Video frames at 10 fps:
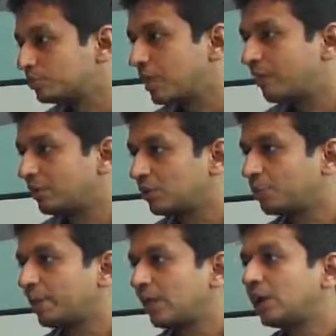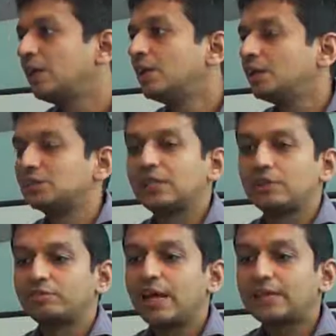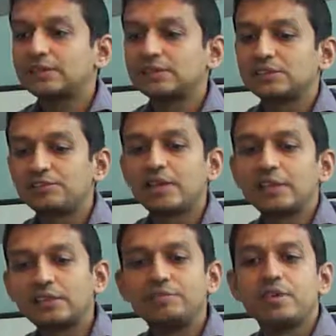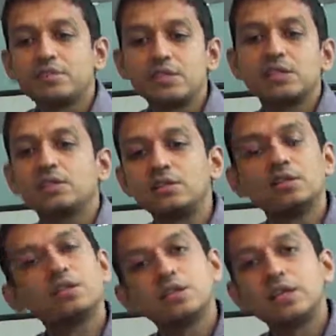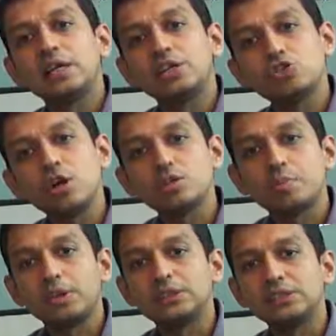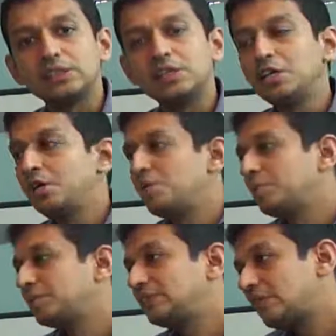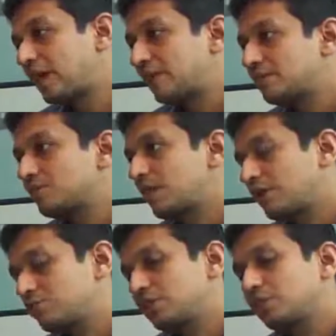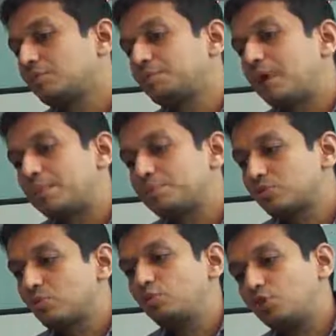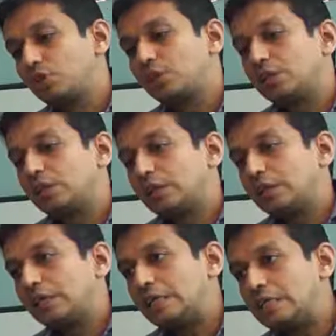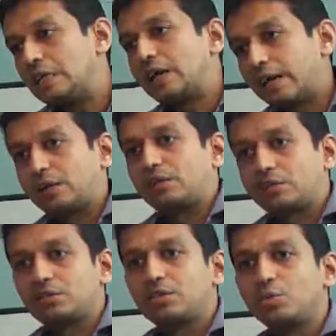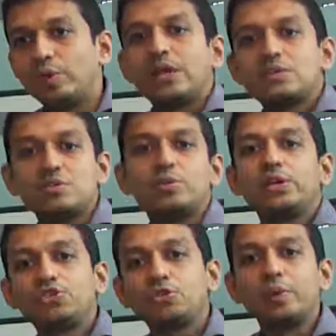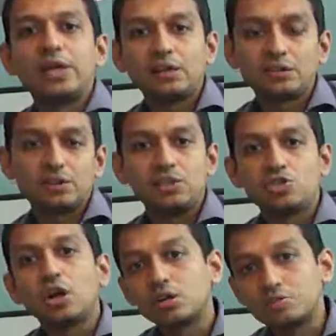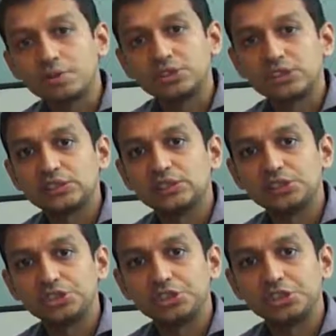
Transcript: having to pay a set of taxes if I can invest it in an insurance policy. But these are actually the absolute incorrect ways in which you make insurance purchase decision.